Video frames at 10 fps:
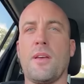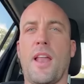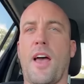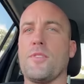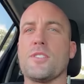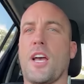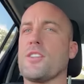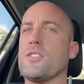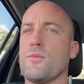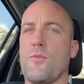have
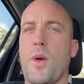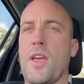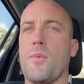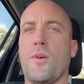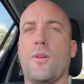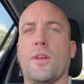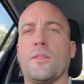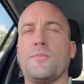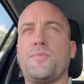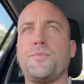discussions with people.
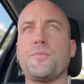And